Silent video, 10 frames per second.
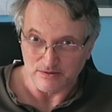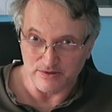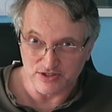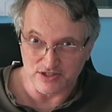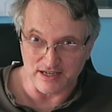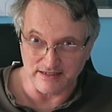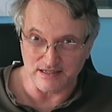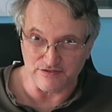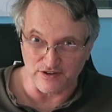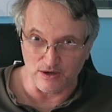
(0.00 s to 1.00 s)
which is
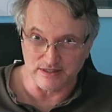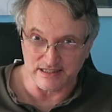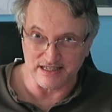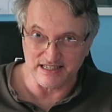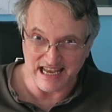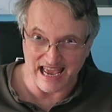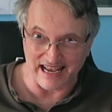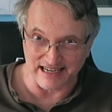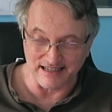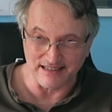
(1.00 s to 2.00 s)
only defaulted to
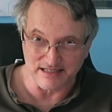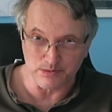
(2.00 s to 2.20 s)
10.